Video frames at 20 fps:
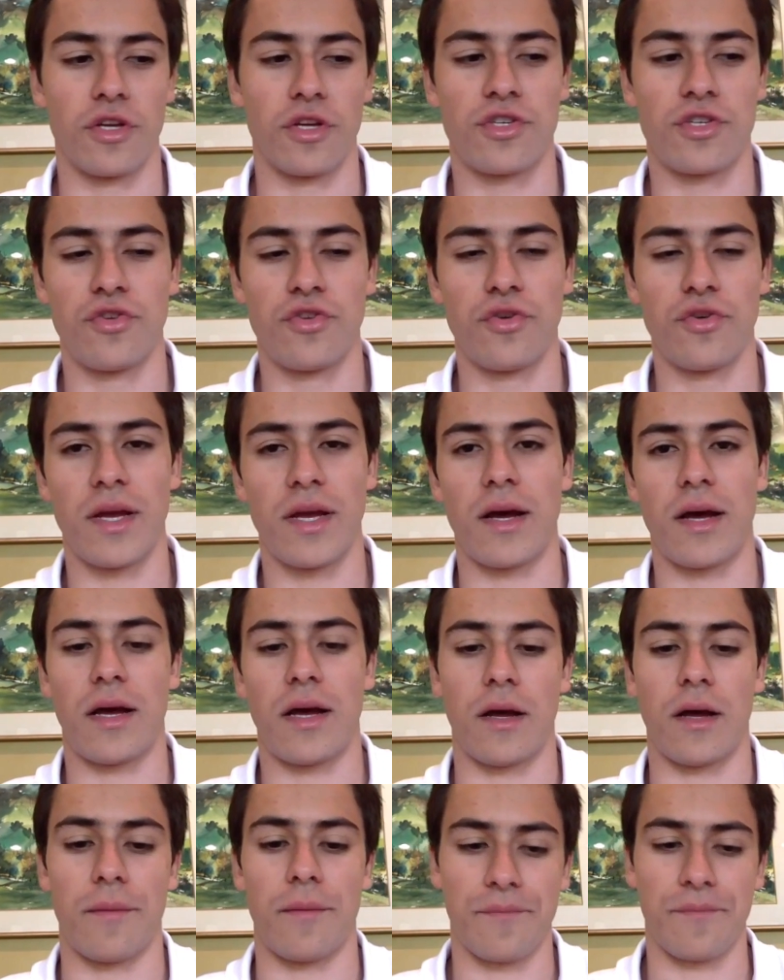Just doing
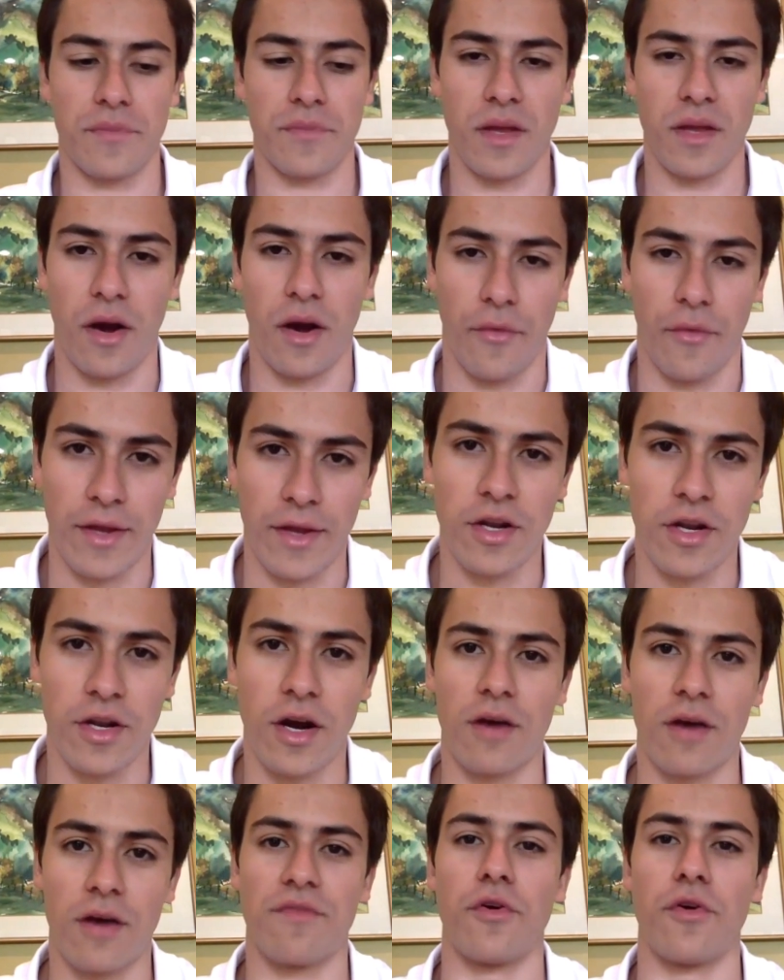a
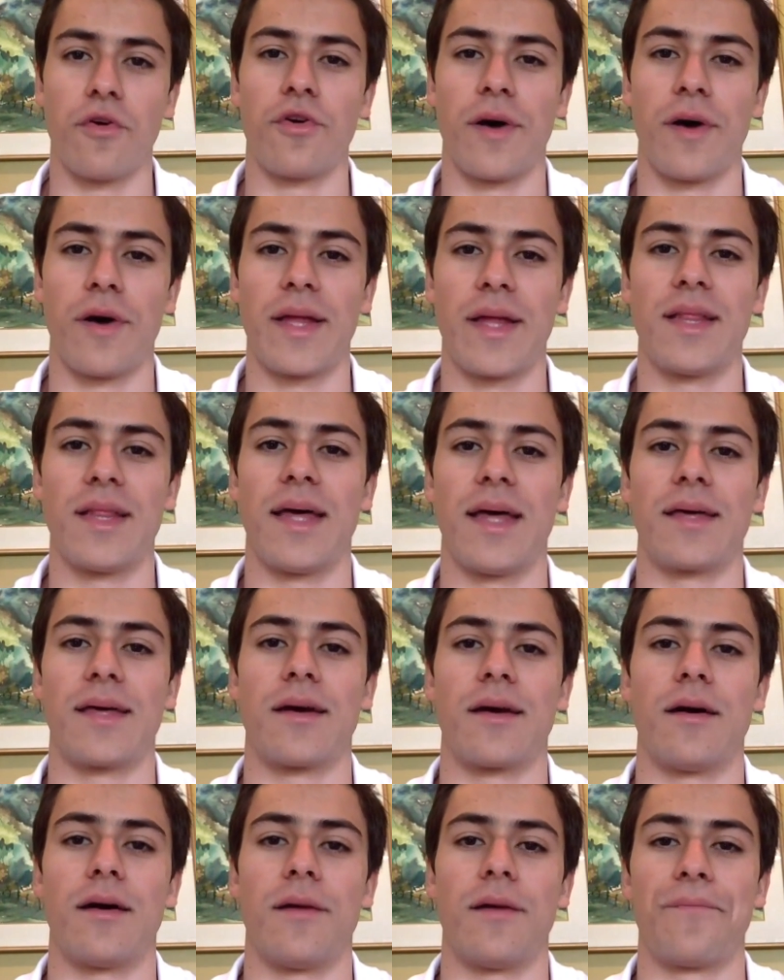regular photo ad,
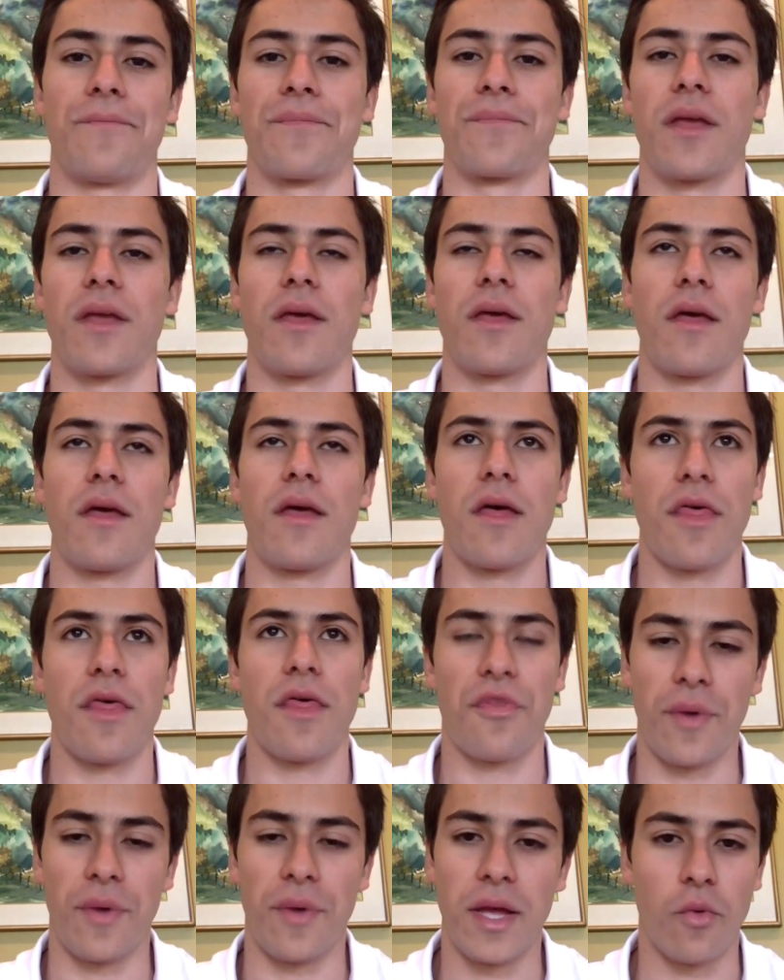like
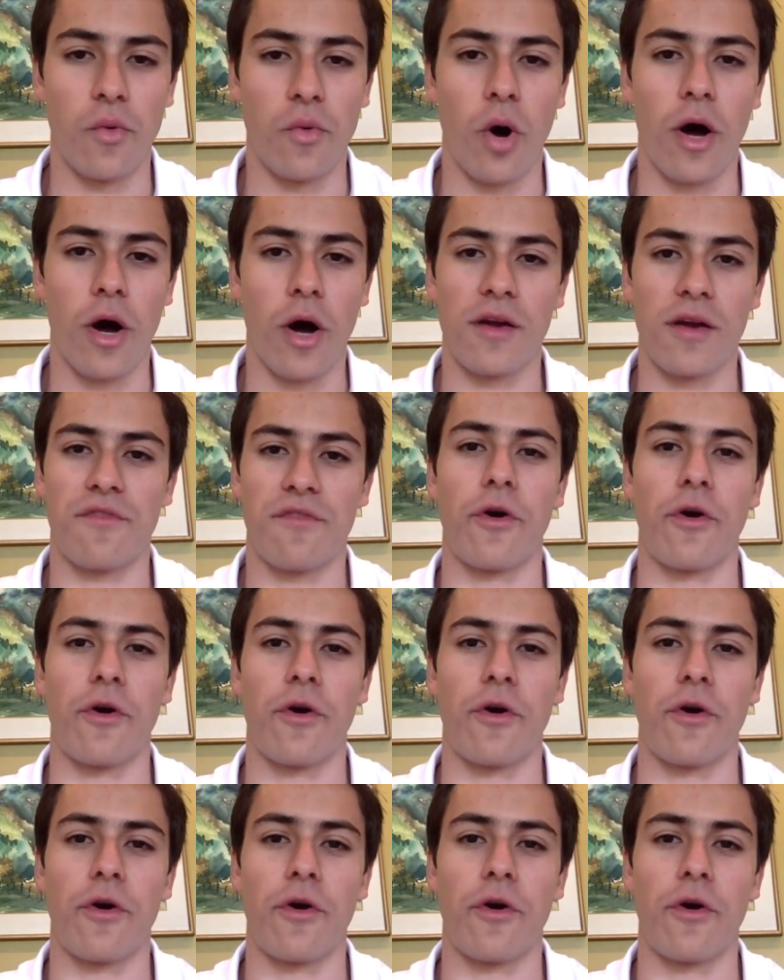3-in-1,